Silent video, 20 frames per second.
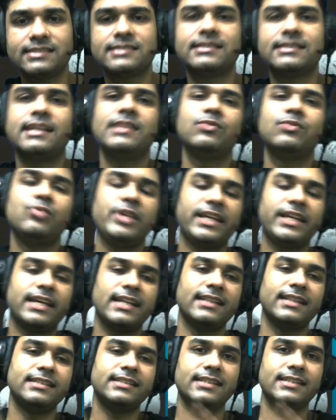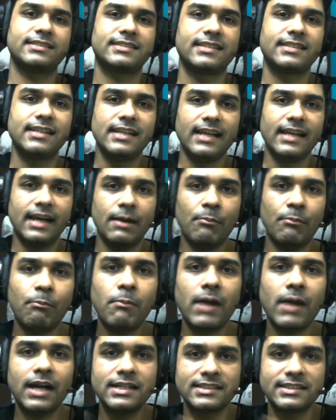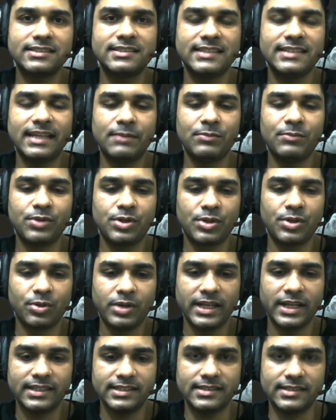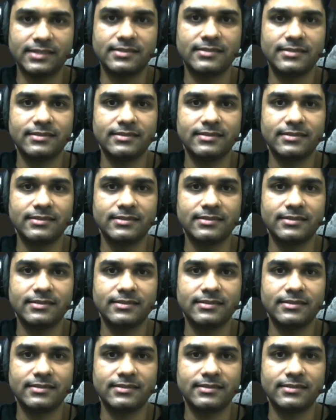then we can just merge them together.